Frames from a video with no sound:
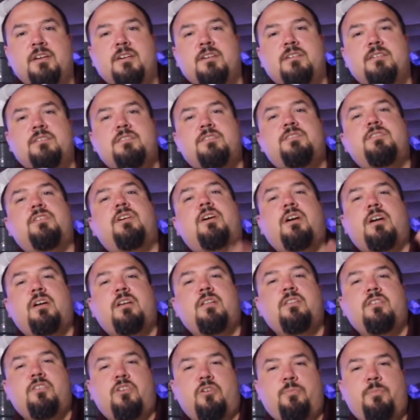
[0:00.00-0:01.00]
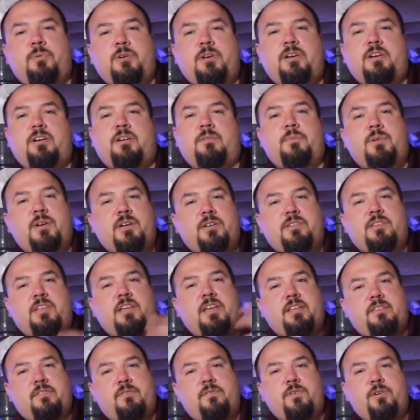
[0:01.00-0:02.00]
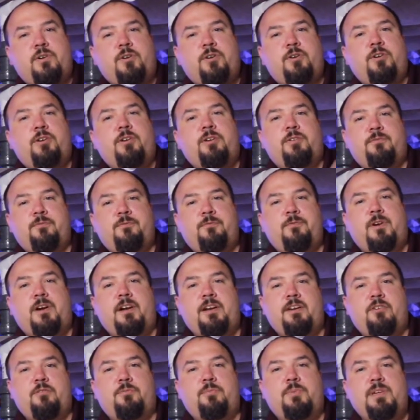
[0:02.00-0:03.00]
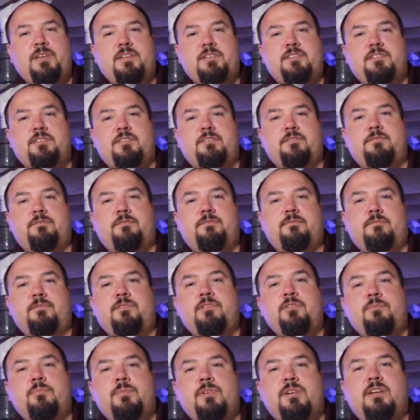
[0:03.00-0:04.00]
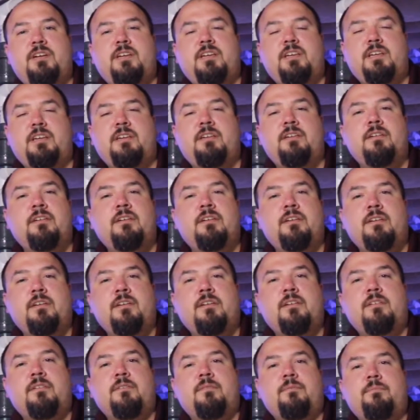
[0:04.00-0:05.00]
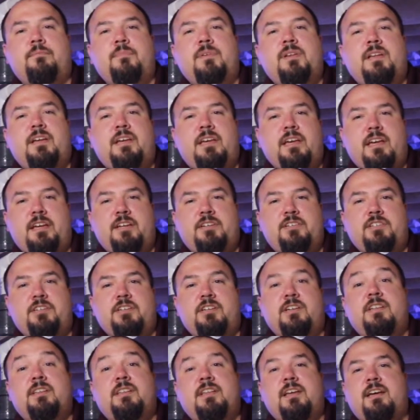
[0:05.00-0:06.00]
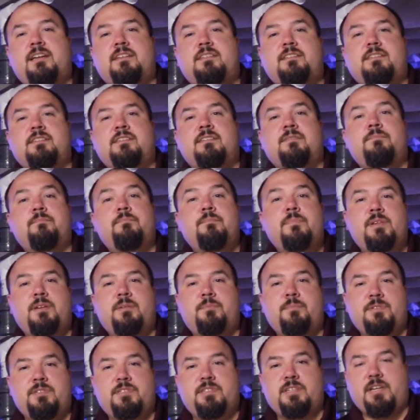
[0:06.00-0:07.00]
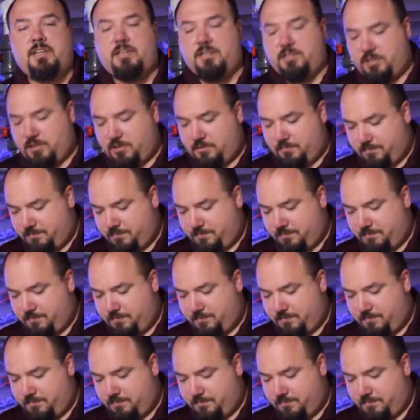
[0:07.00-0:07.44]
Let's talk a little bit about that third and final piece of humidity mitigation, and that's minimization.